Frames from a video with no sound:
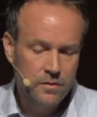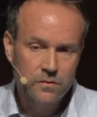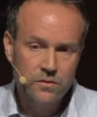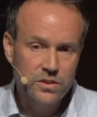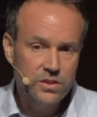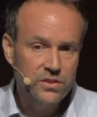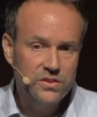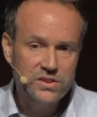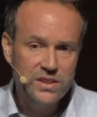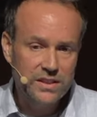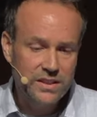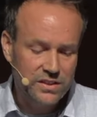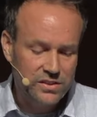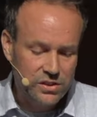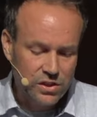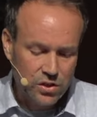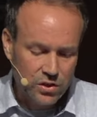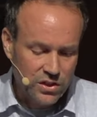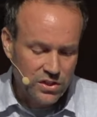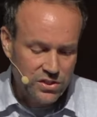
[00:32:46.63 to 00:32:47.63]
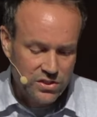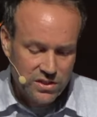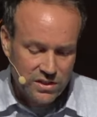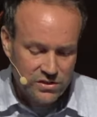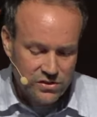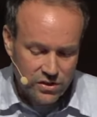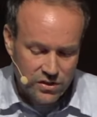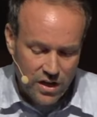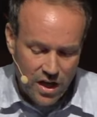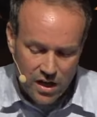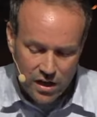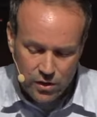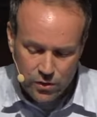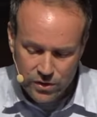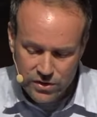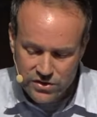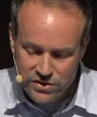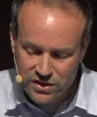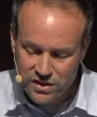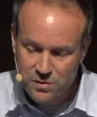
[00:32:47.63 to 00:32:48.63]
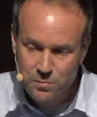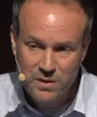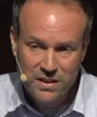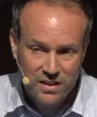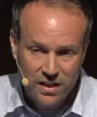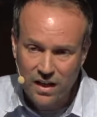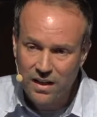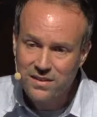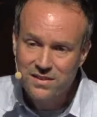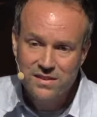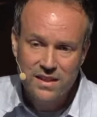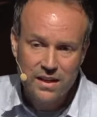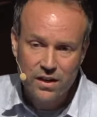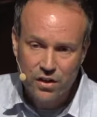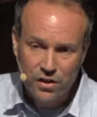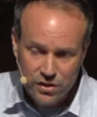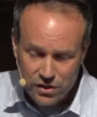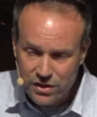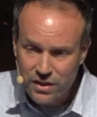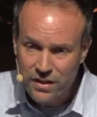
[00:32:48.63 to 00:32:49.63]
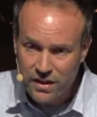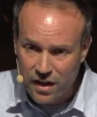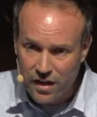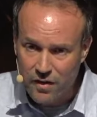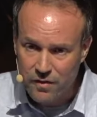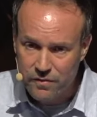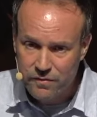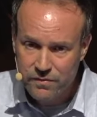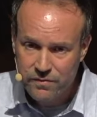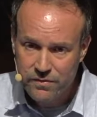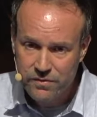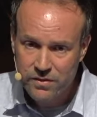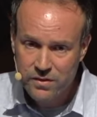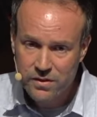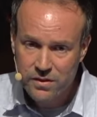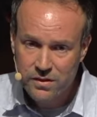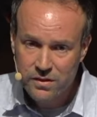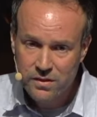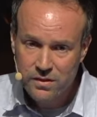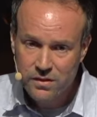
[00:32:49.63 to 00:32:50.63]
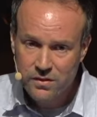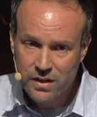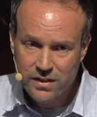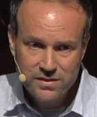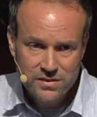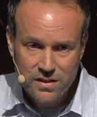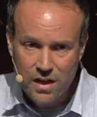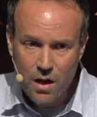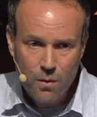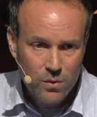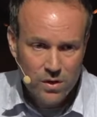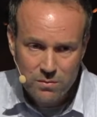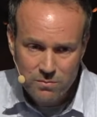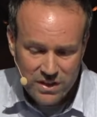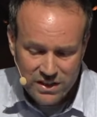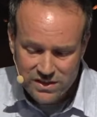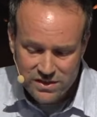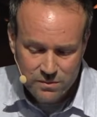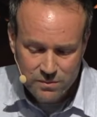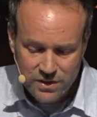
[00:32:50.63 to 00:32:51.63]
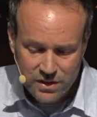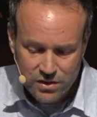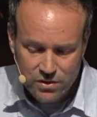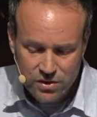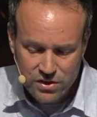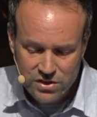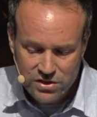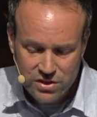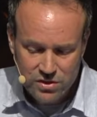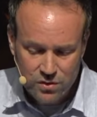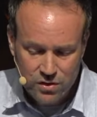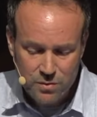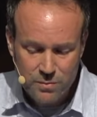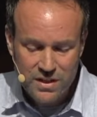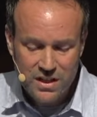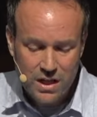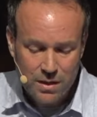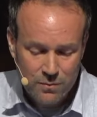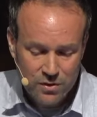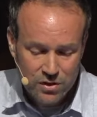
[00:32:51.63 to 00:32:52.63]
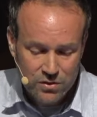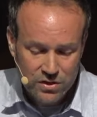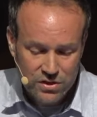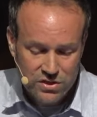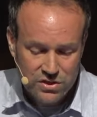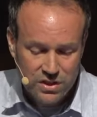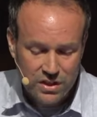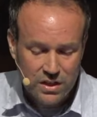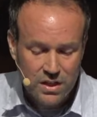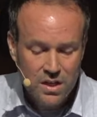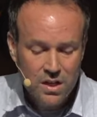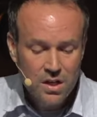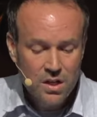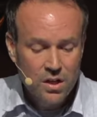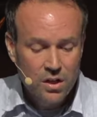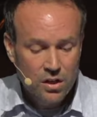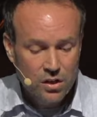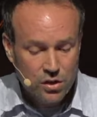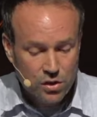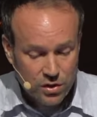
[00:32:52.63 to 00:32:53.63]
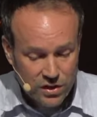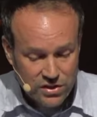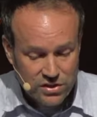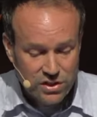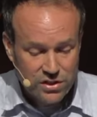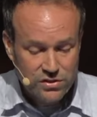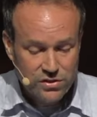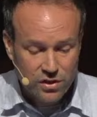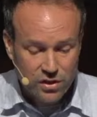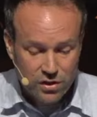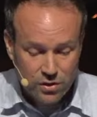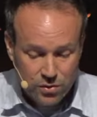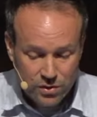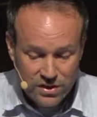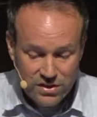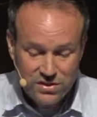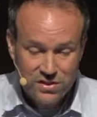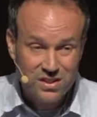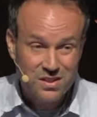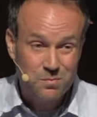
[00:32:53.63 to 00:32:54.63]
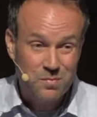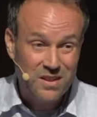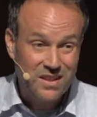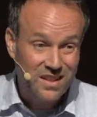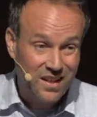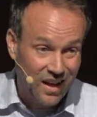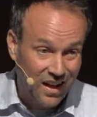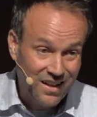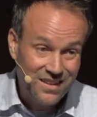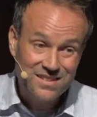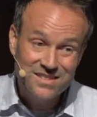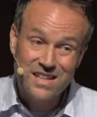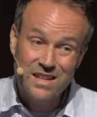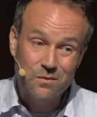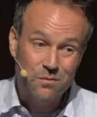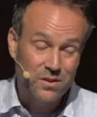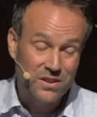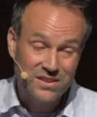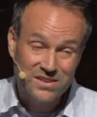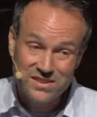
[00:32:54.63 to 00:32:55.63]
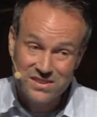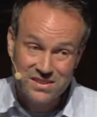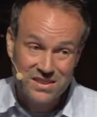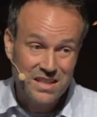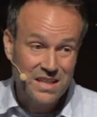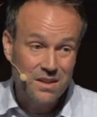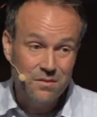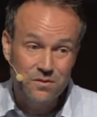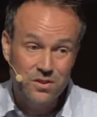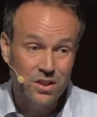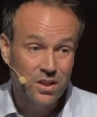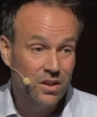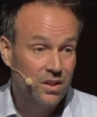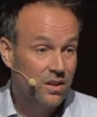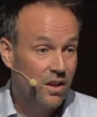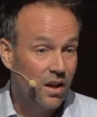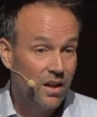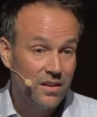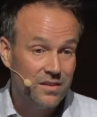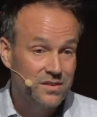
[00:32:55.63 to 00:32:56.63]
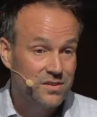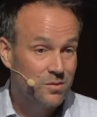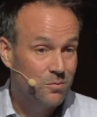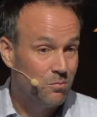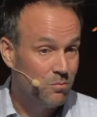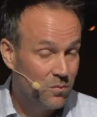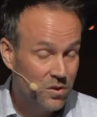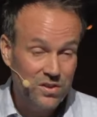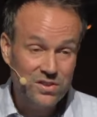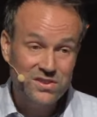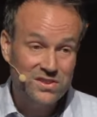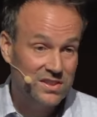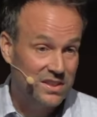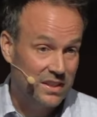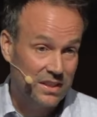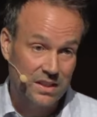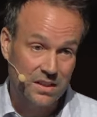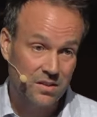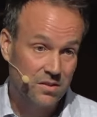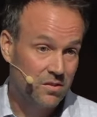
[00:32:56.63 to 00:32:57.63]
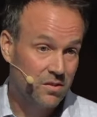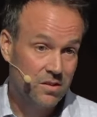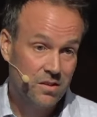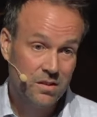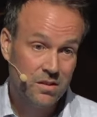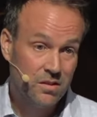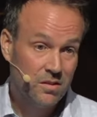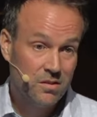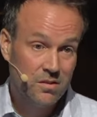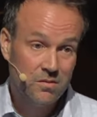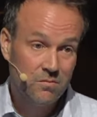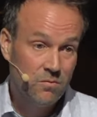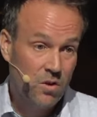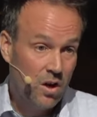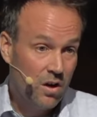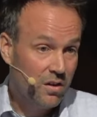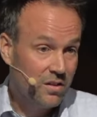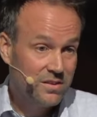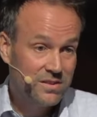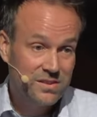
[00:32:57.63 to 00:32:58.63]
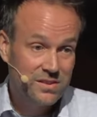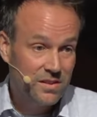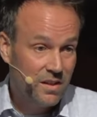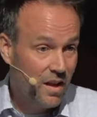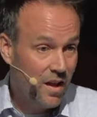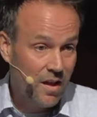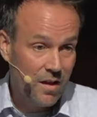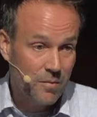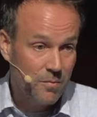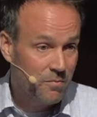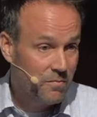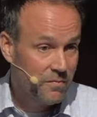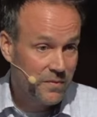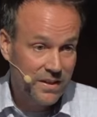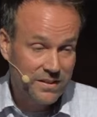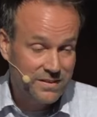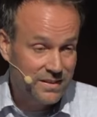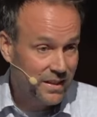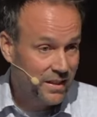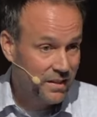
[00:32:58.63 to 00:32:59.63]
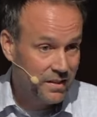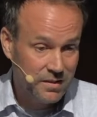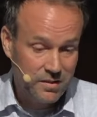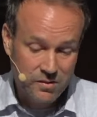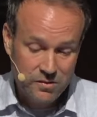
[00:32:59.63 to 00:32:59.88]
Do you see this? Christians are not Christians because they are good enough. That's not what it means to be a Christian or to become a Christian. Christians are Christians because they've received God's mercy. Hard stop. That's it.